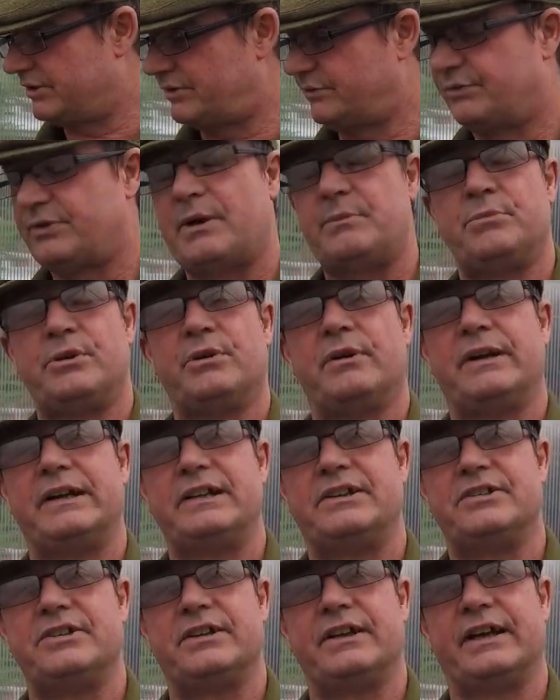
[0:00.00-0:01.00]
of February
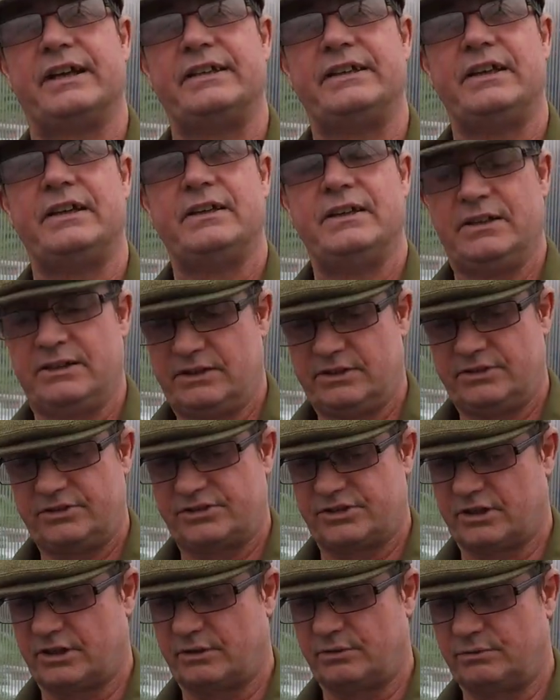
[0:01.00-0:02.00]
today,
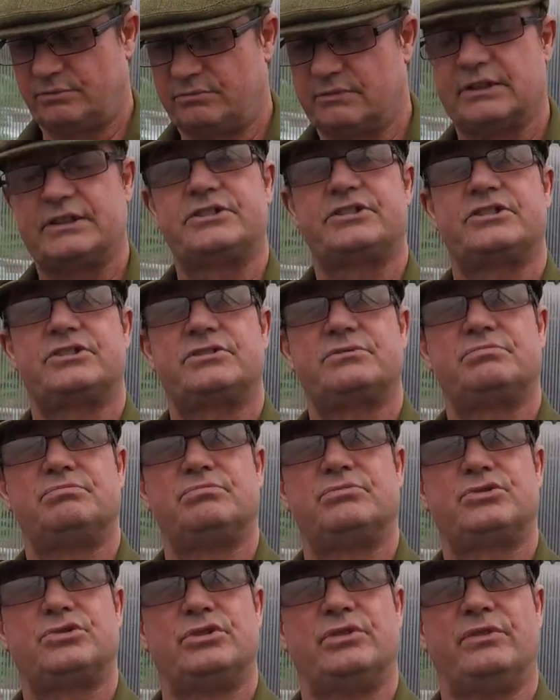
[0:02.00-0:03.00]
so that's
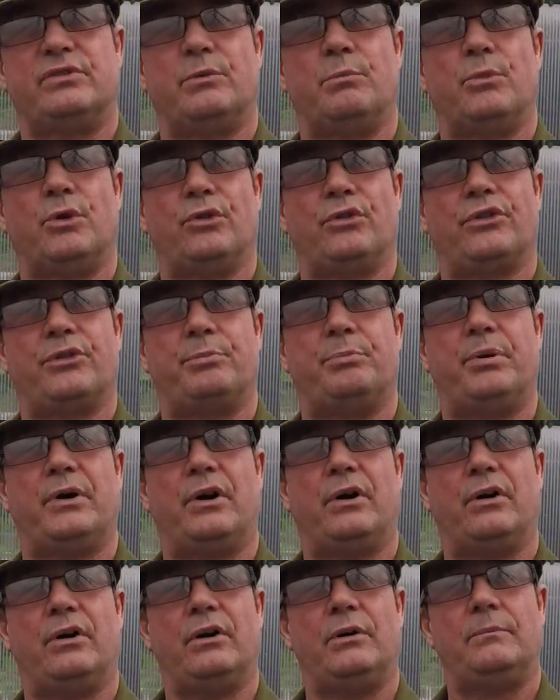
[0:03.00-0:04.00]
sort of a month
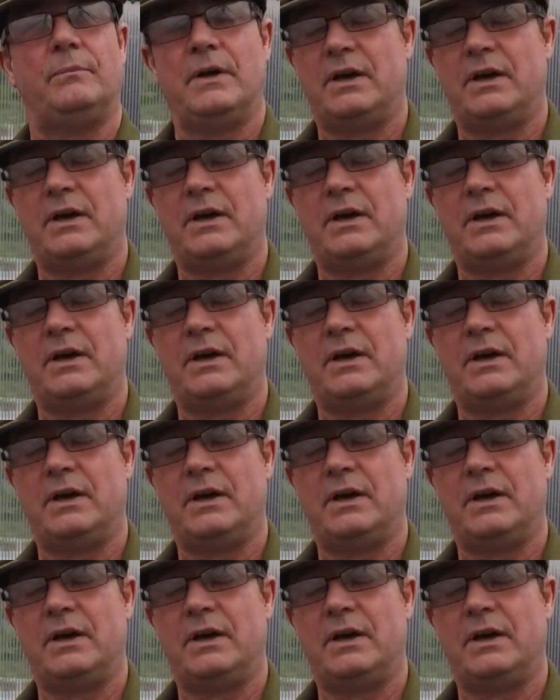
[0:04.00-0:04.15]
apart.